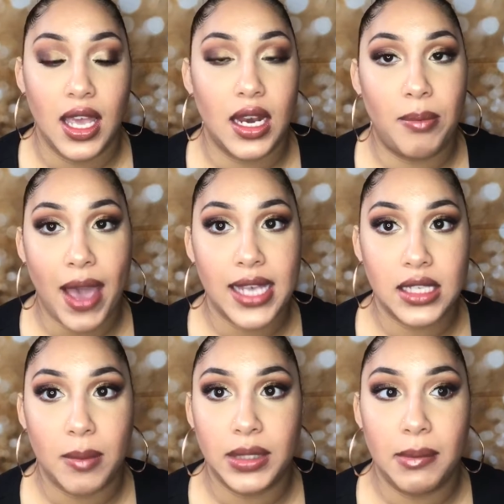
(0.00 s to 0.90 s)
the
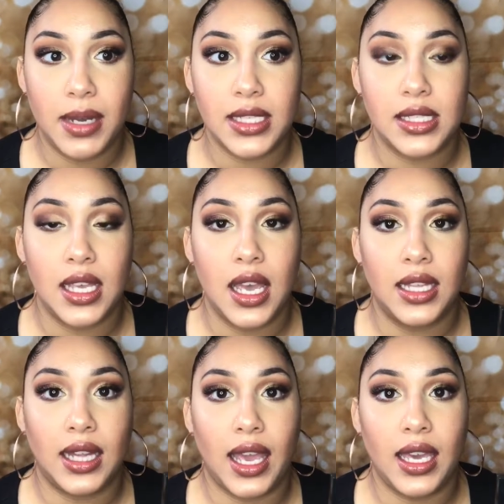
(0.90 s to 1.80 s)
past couple of months.
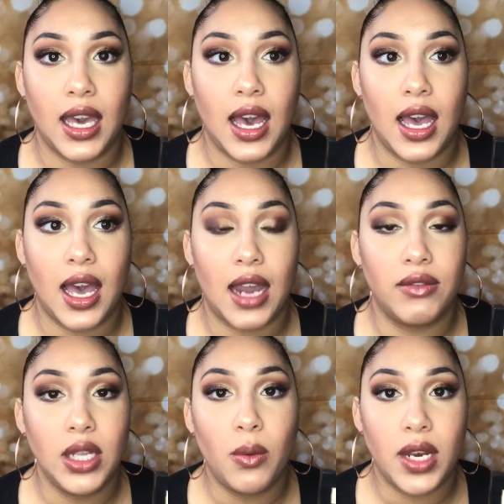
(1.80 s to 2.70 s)
Like, I
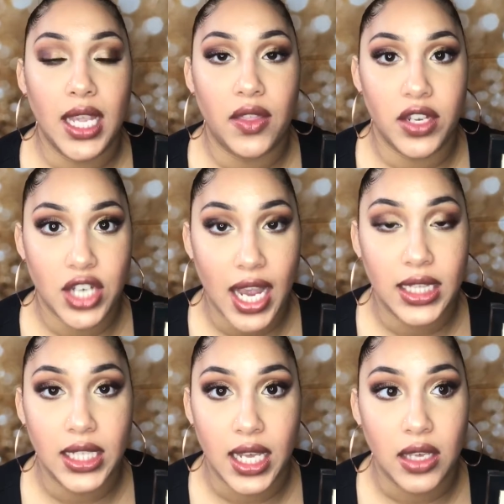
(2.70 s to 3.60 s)
really want to get the
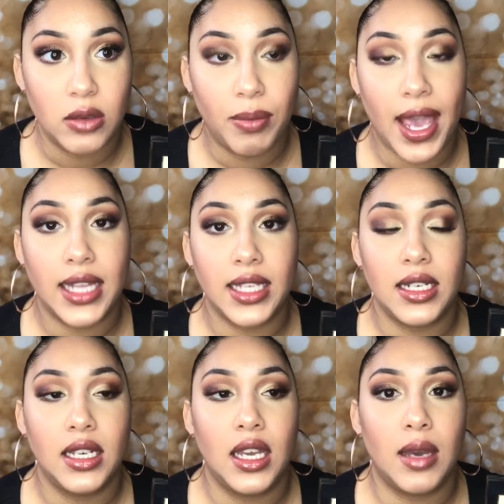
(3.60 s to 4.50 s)
Jaclyn Hill
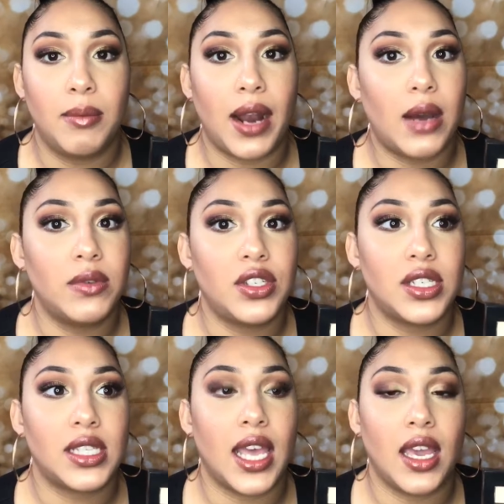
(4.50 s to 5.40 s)
palette, but I was
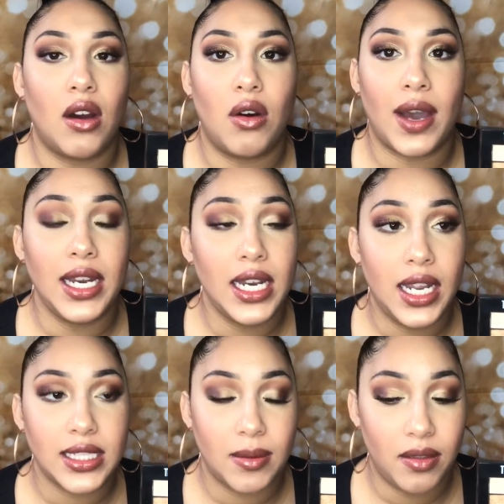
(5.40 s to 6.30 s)
just like, oh, I need to
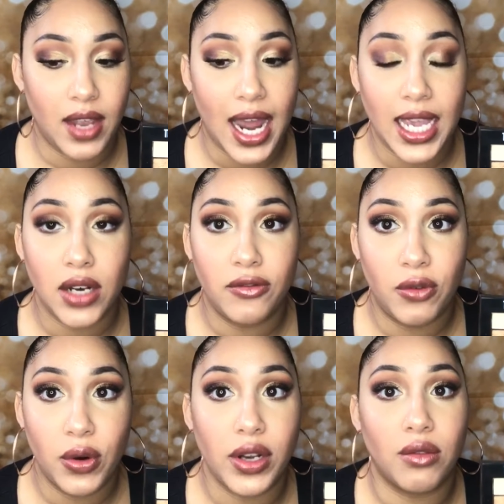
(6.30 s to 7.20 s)
get something that I can
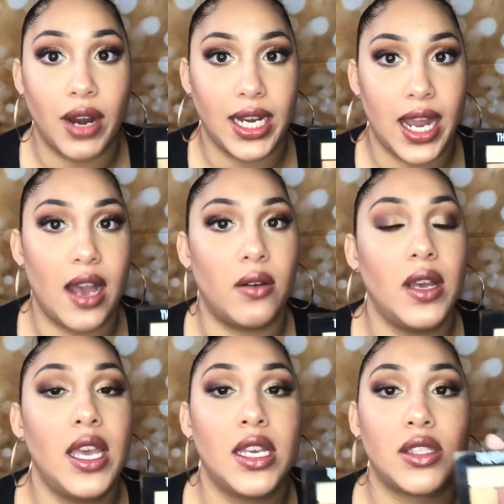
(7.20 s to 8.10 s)
afford right
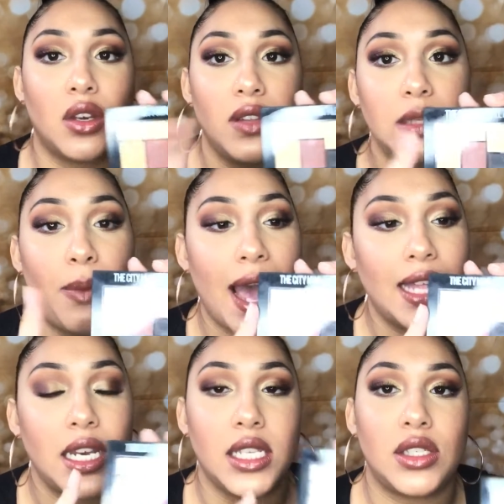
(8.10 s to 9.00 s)
now. So this
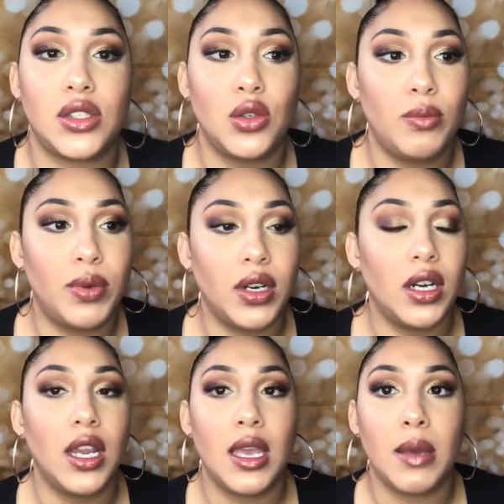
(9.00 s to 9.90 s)
palette is
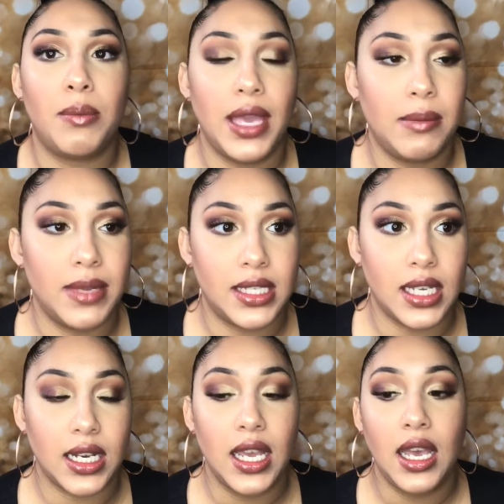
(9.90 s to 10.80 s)
super
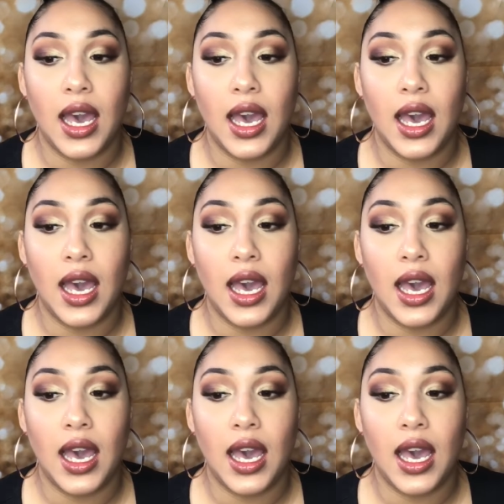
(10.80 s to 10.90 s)
pigmented.